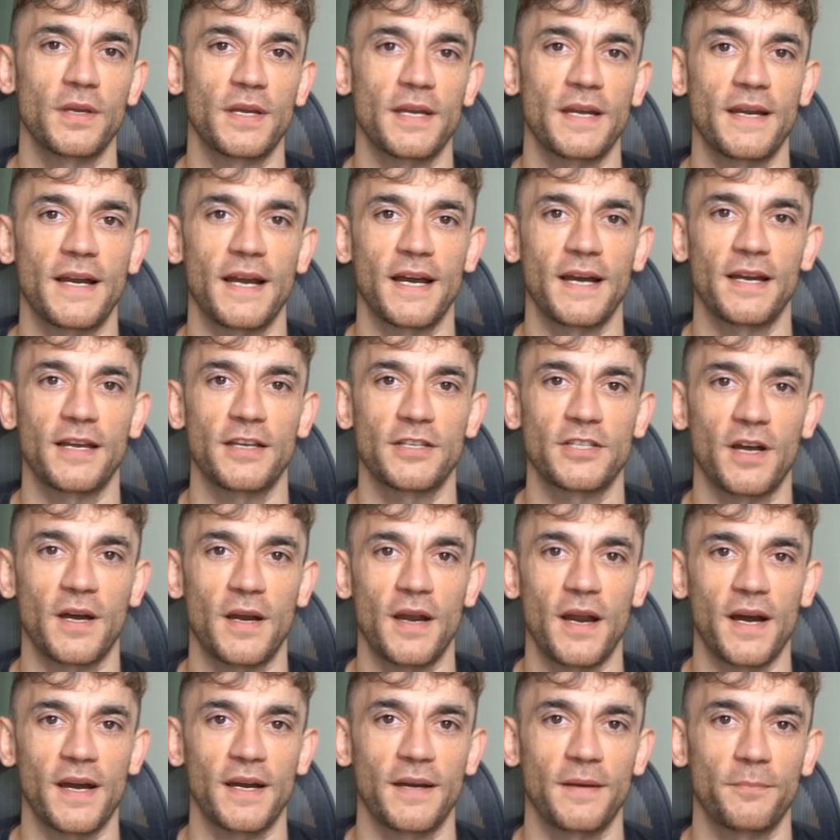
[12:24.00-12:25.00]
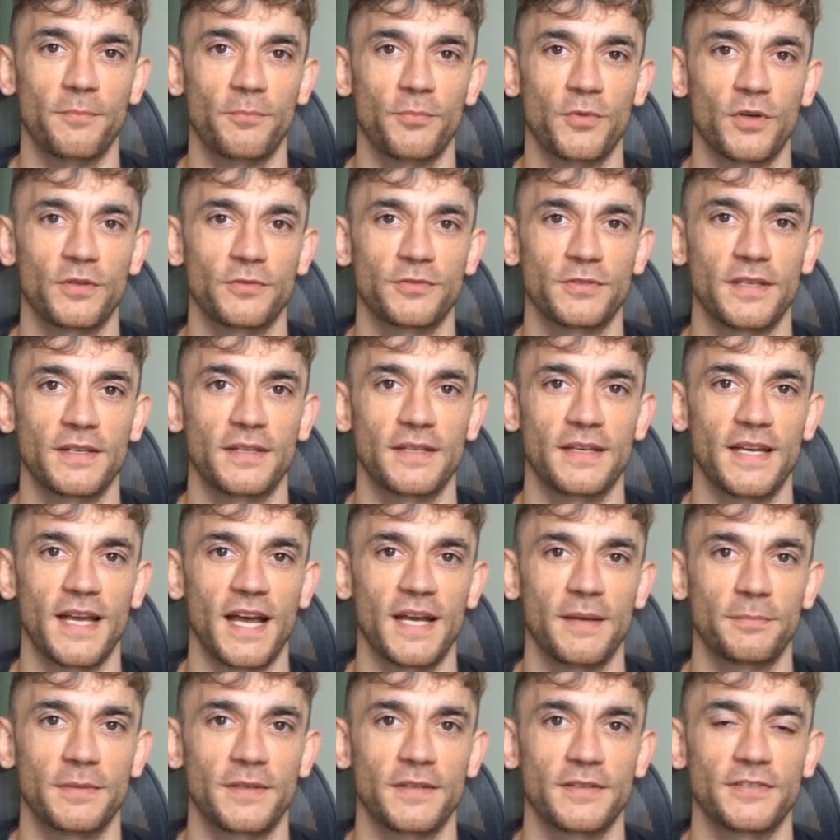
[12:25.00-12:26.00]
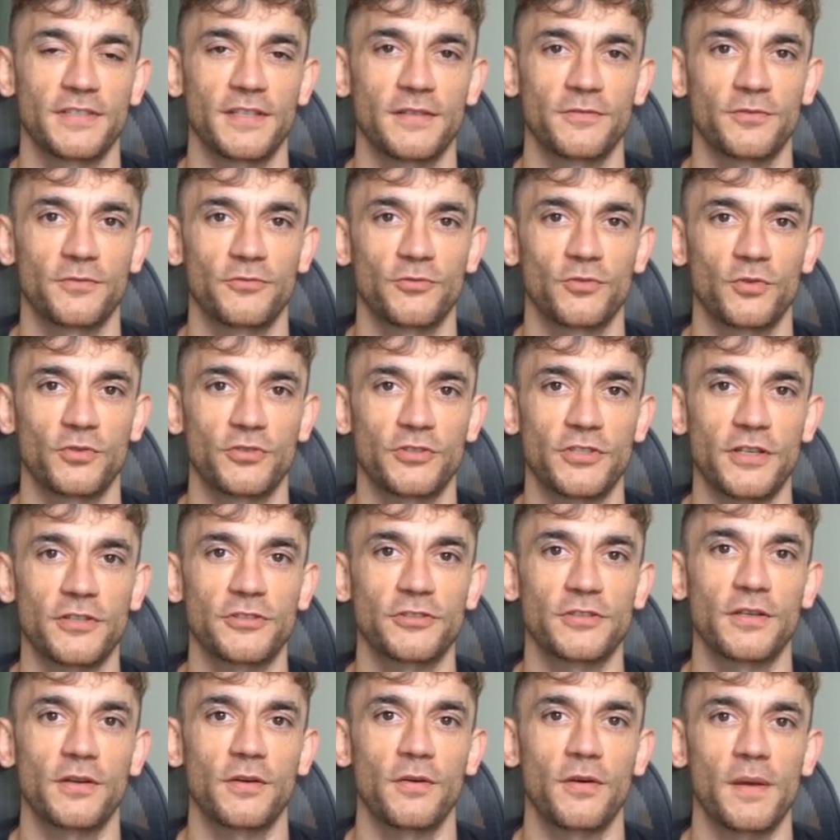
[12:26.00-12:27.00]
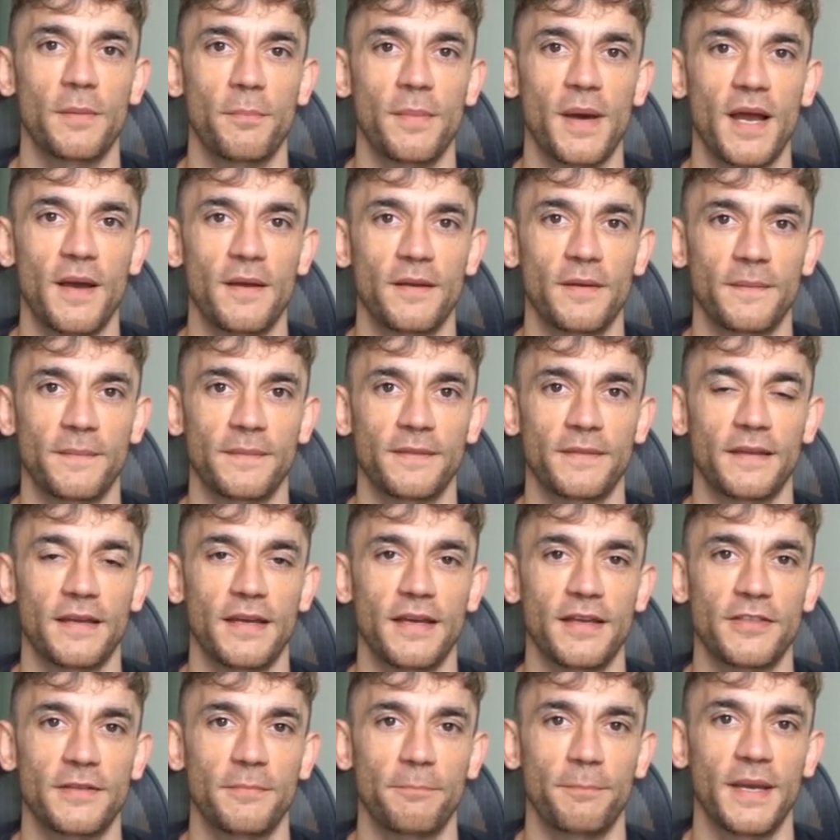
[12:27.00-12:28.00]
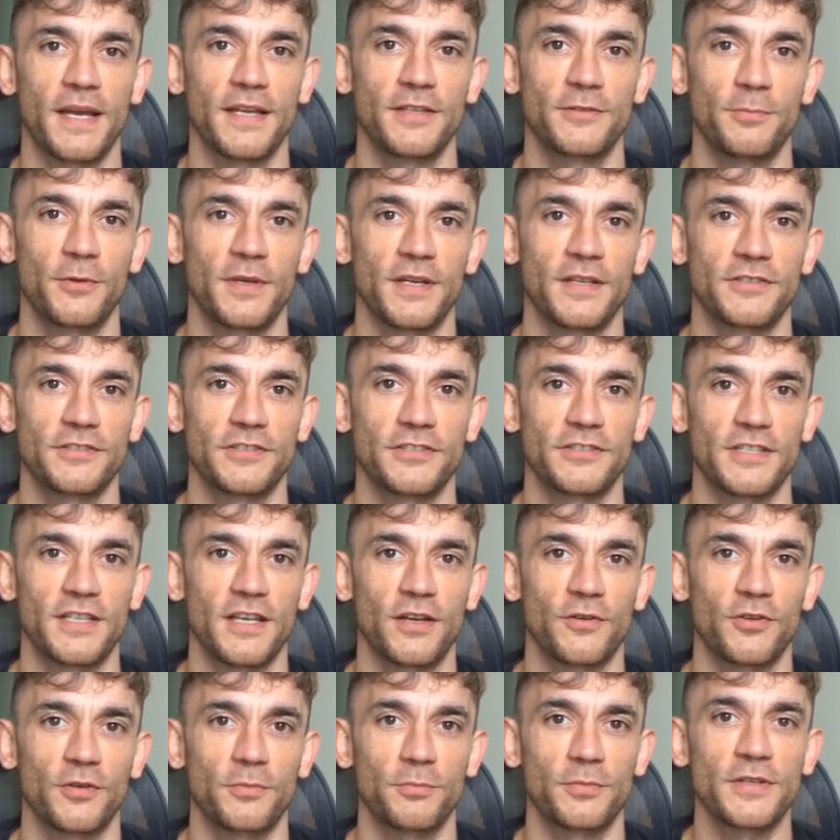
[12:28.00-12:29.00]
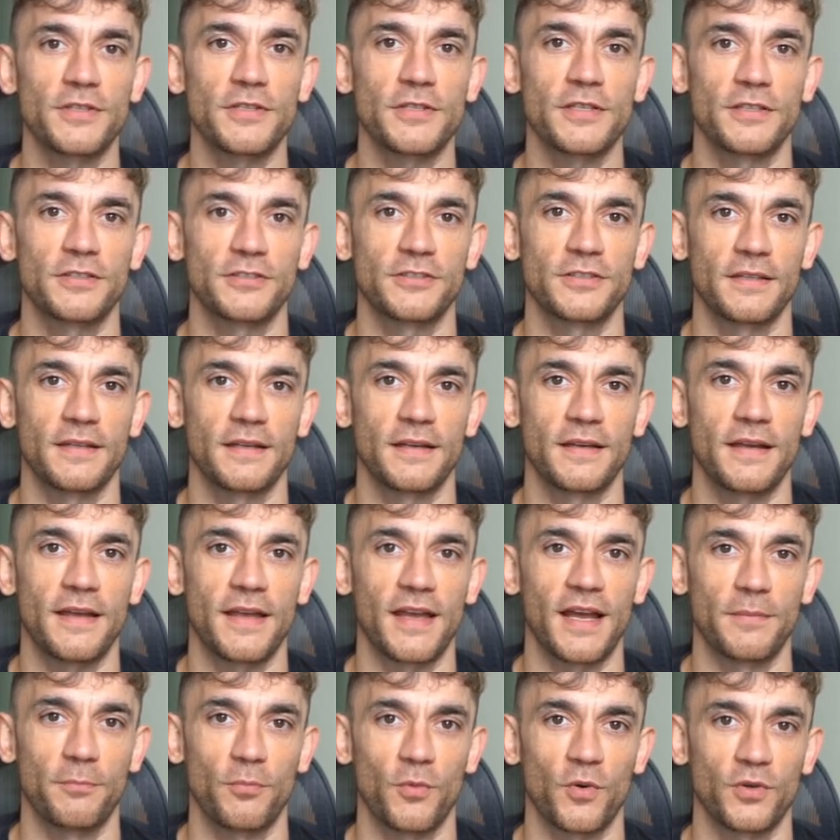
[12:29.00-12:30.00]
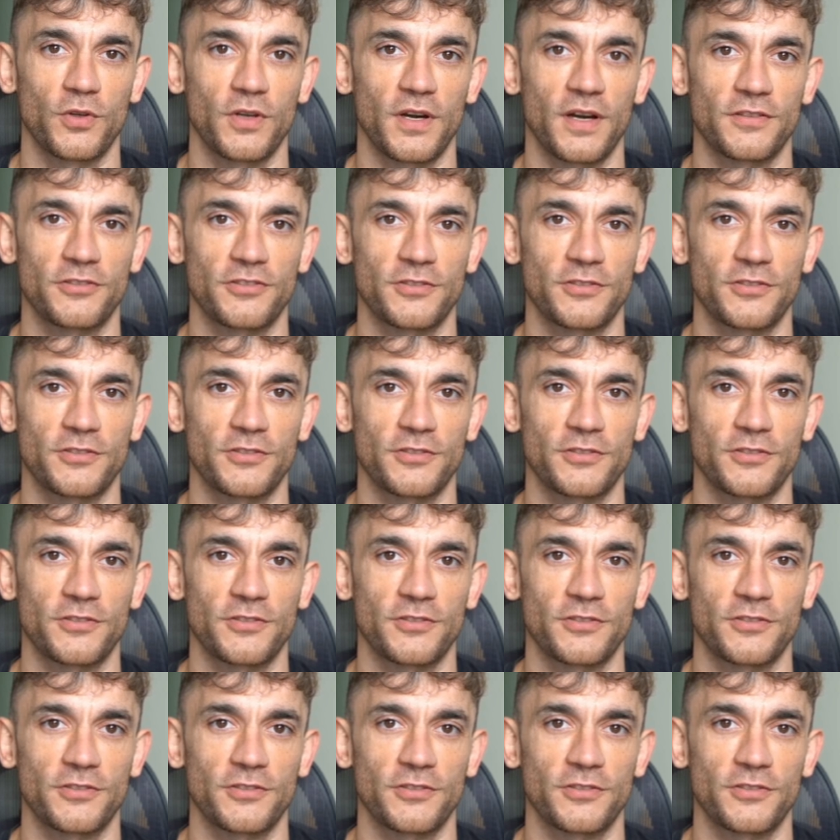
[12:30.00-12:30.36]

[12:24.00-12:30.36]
IEHRI Profit Lab 7462 about. It's the best place to scale your business, get more